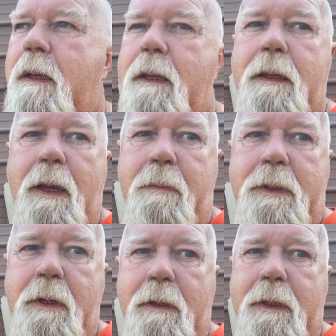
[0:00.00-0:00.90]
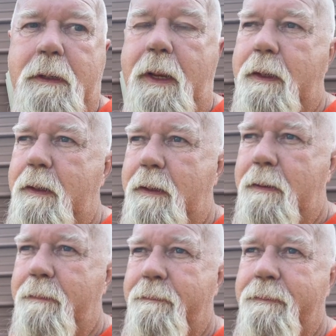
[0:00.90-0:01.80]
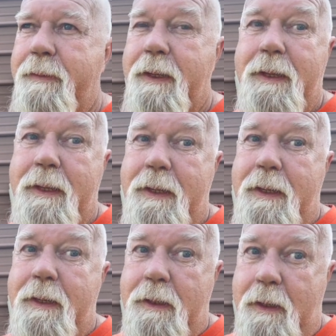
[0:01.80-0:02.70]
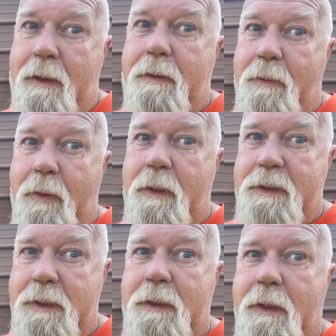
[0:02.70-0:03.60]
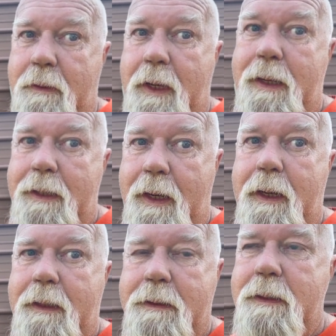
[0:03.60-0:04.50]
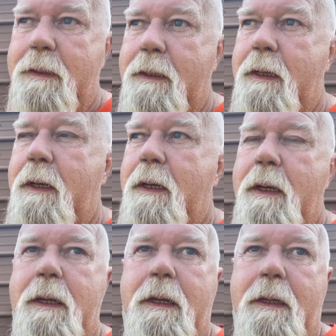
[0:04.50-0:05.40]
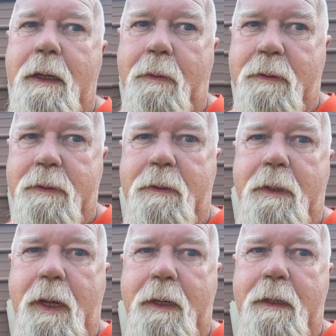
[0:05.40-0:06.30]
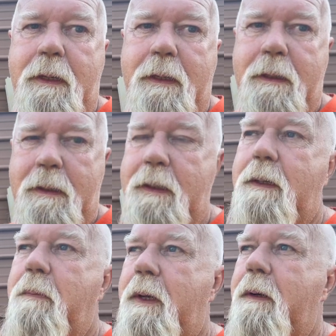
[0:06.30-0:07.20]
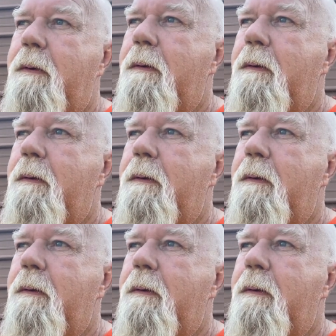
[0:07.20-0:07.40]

got my turkey down here. You know, the one that's sitting on the 8 eggs that we still got in the incubator.